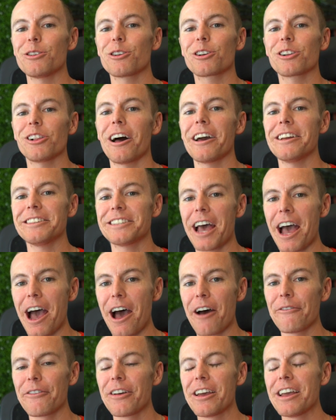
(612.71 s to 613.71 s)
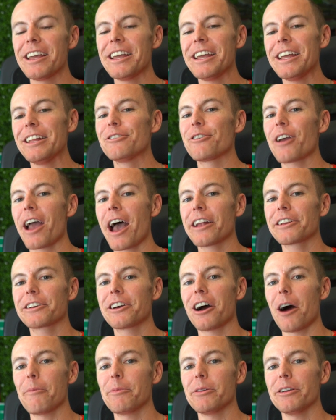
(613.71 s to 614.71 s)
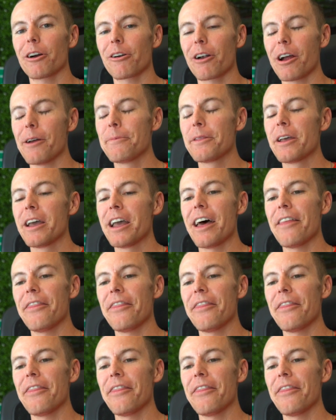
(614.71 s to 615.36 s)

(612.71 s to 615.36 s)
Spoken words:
your clients have in your ad copy, all right?